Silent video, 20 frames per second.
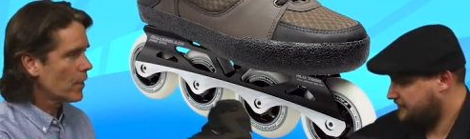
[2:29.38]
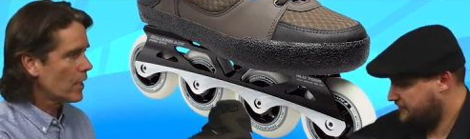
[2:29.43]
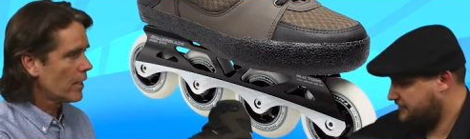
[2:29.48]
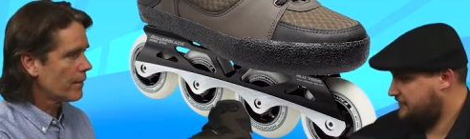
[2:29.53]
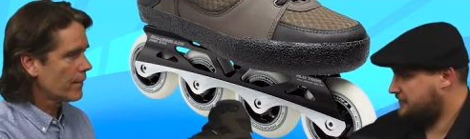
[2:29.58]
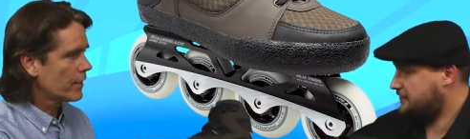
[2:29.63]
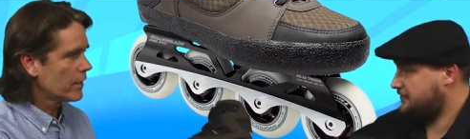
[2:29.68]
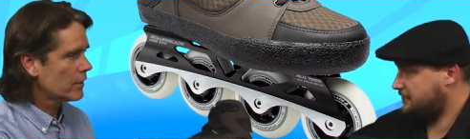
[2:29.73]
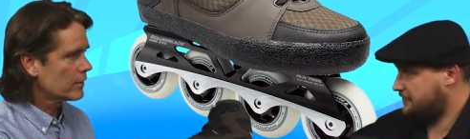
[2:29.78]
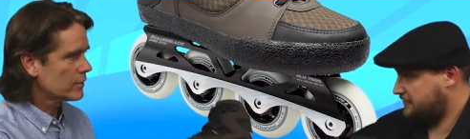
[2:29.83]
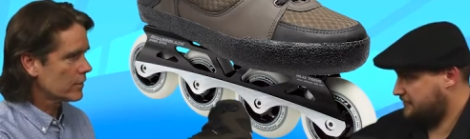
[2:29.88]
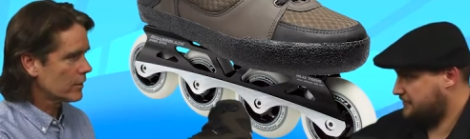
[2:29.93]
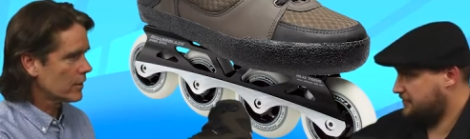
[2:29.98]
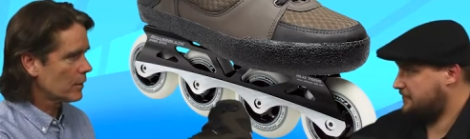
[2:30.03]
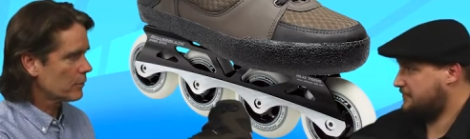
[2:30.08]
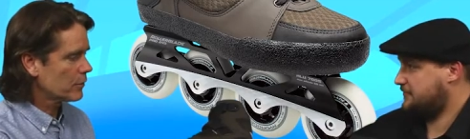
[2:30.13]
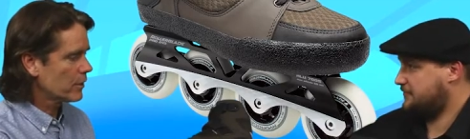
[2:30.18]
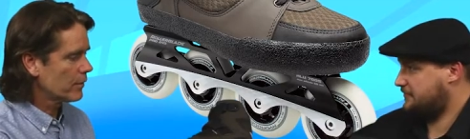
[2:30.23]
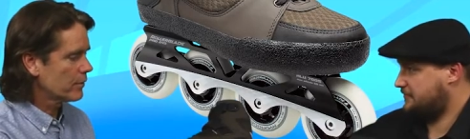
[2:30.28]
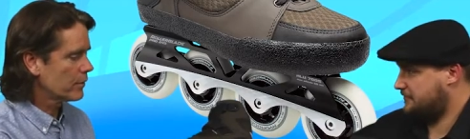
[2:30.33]
Speaker 1: on there, so an
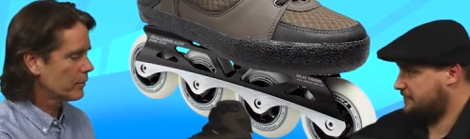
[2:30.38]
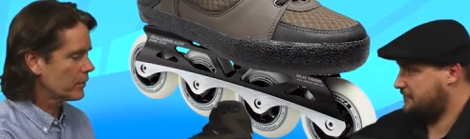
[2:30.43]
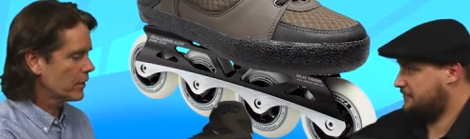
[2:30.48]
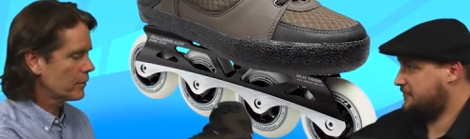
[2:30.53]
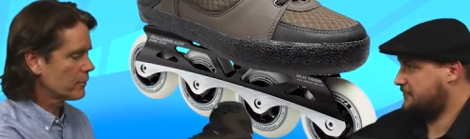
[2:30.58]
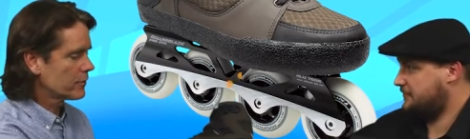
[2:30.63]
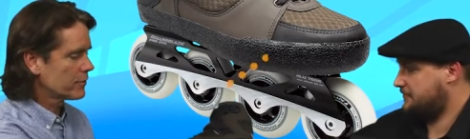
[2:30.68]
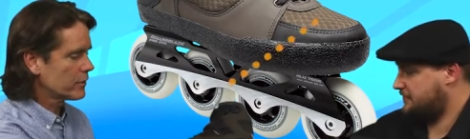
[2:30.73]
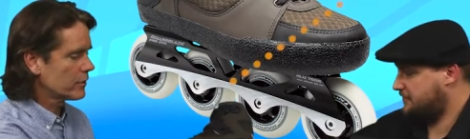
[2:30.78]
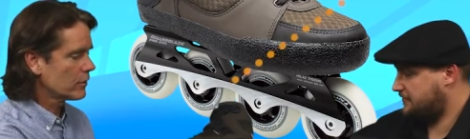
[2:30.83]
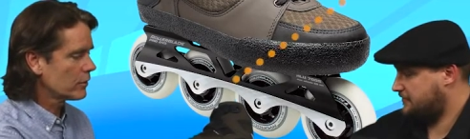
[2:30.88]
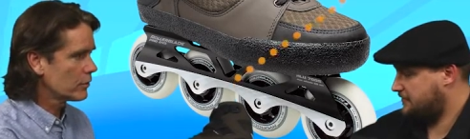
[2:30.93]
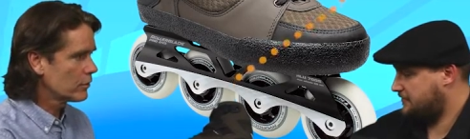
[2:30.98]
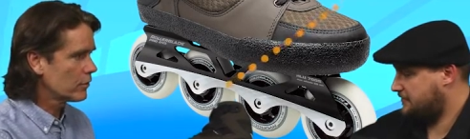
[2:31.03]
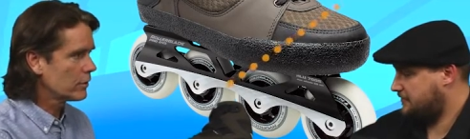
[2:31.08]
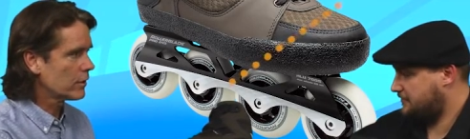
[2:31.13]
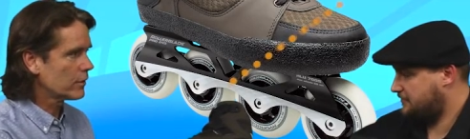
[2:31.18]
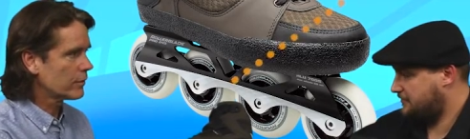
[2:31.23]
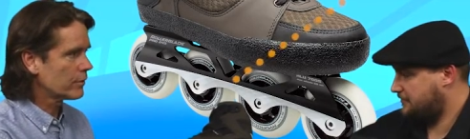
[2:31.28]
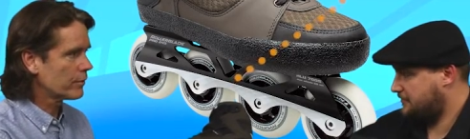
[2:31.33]
upgrade in the frame, still
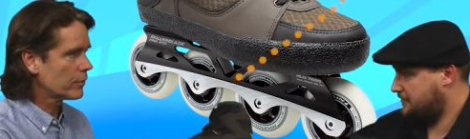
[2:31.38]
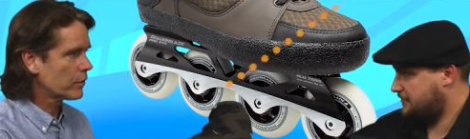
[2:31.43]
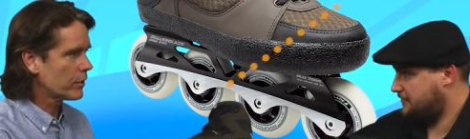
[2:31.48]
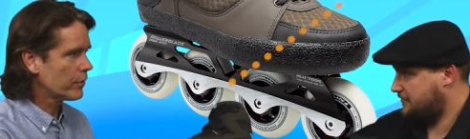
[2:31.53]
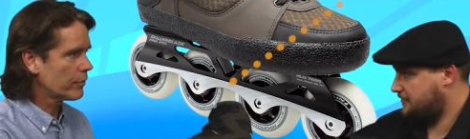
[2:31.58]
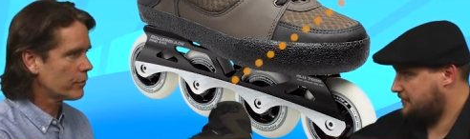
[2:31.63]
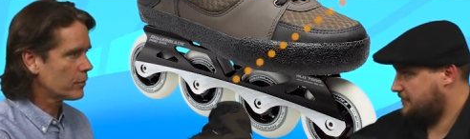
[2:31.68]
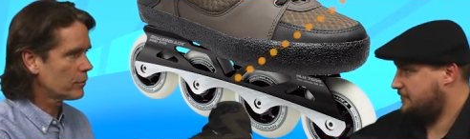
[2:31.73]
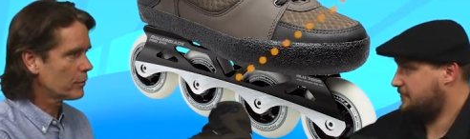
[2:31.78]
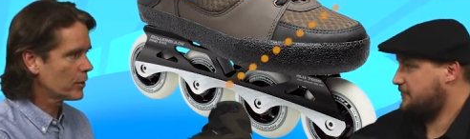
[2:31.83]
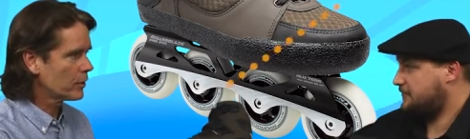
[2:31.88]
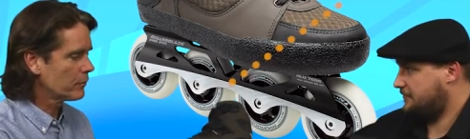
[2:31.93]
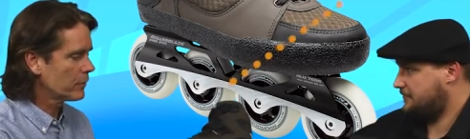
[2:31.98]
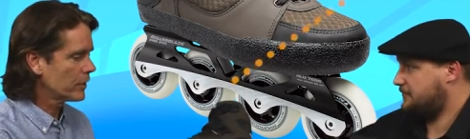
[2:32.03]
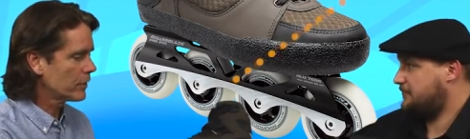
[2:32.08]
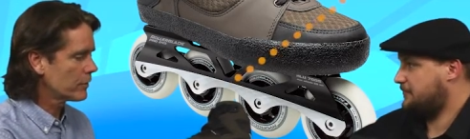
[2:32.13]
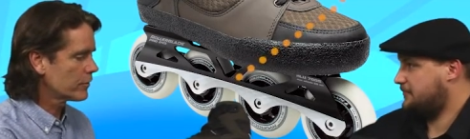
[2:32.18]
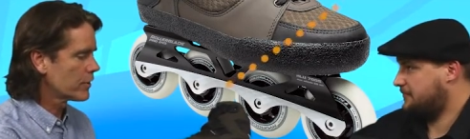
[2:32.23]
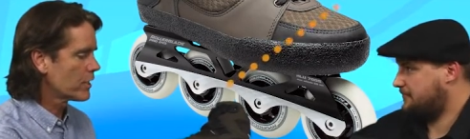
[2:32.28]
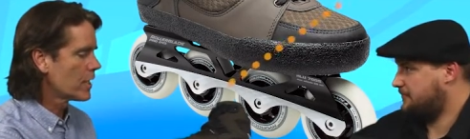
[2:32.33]
243
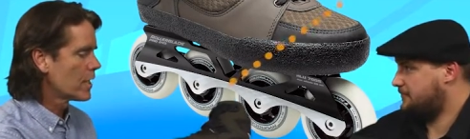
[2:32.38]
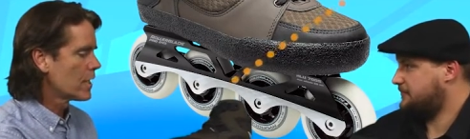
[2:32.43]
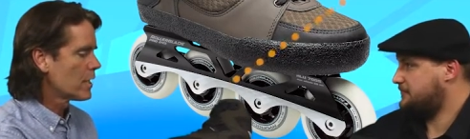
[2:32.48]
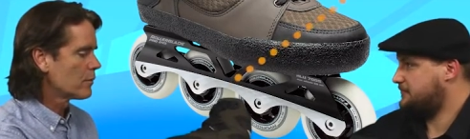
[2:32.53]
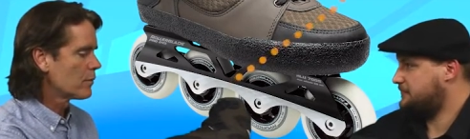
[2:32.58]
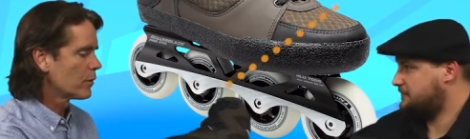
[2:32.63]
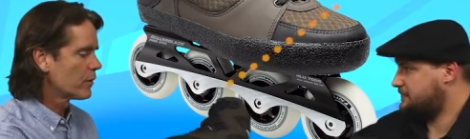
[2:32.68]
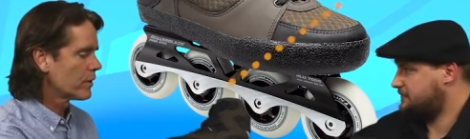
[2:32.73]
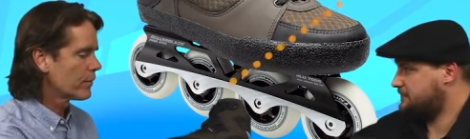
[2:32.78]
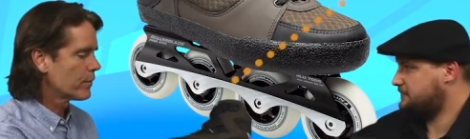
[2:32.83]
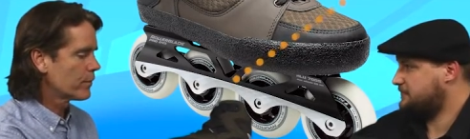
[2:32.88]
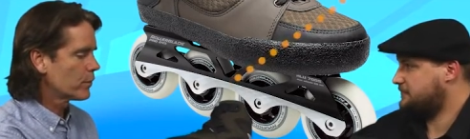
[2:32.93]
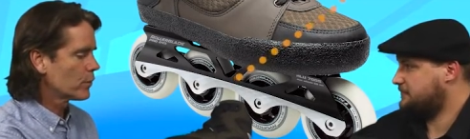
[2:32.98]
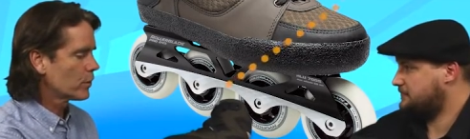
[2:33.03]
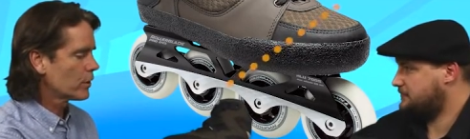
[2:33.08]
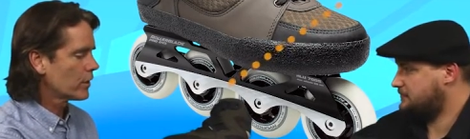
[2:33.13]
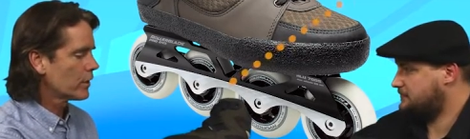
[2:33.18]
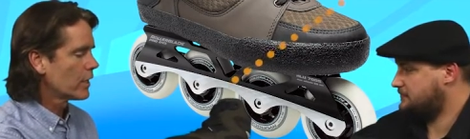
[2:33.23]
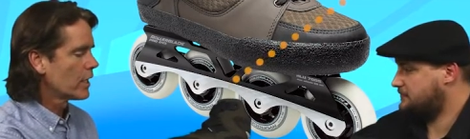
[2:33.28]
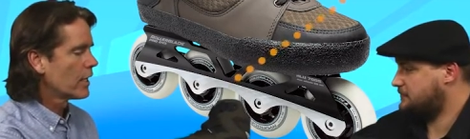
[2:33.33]
millimeters, but we have
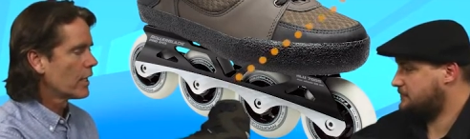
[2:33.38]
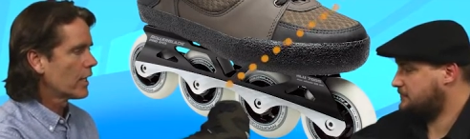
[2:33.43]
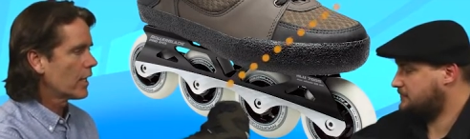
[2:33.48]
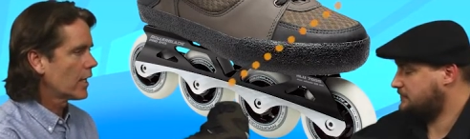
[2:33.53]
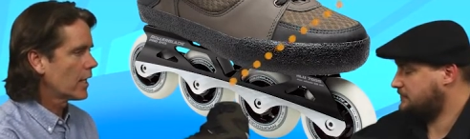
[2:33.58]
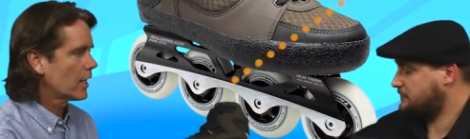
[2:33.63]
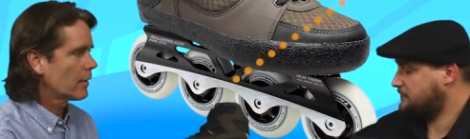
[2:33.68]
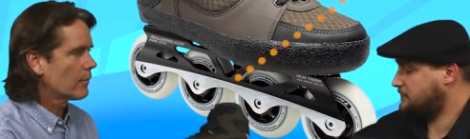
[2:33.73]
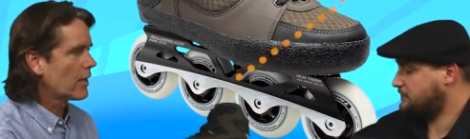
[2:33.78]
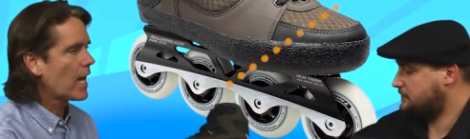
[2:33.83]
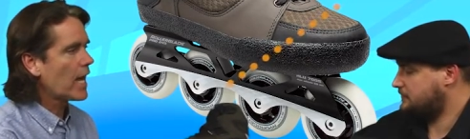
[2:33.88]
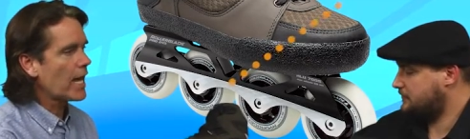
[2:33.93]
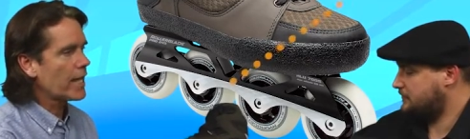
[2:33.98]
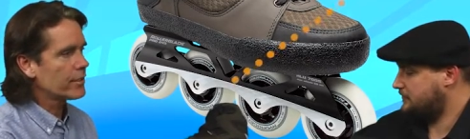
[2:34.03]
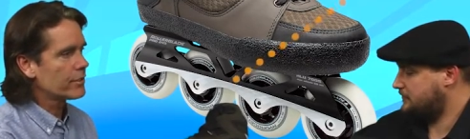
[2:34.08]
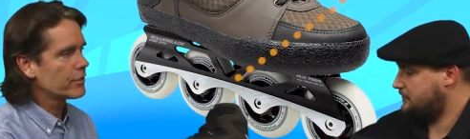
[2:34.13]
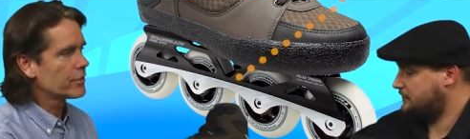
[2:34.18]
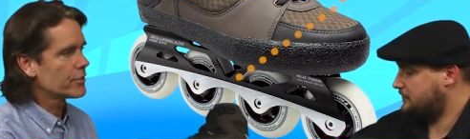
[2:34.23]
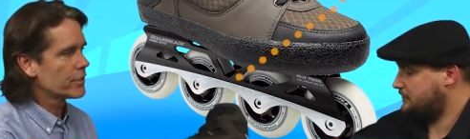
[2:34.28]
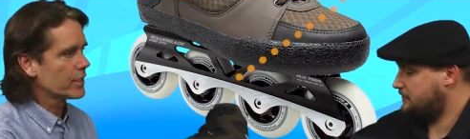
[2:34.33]
four um,
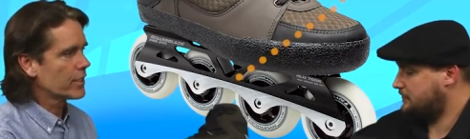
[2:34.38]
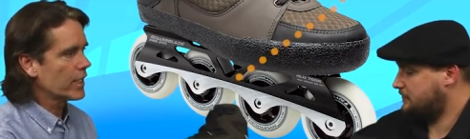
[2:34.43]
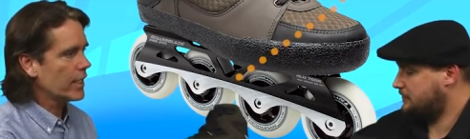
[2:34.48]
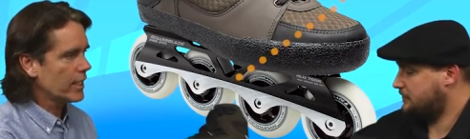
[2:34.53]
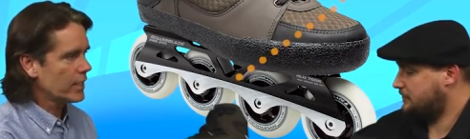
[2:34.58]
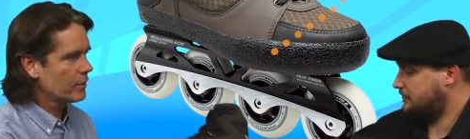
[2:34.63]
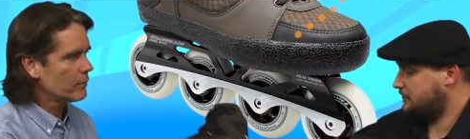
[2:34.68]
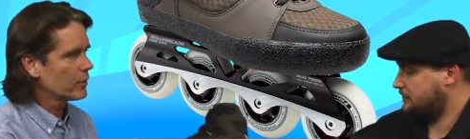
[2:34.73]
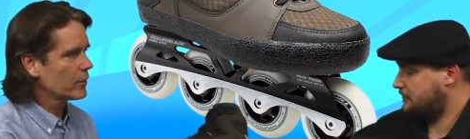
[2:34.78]
hydrogen 80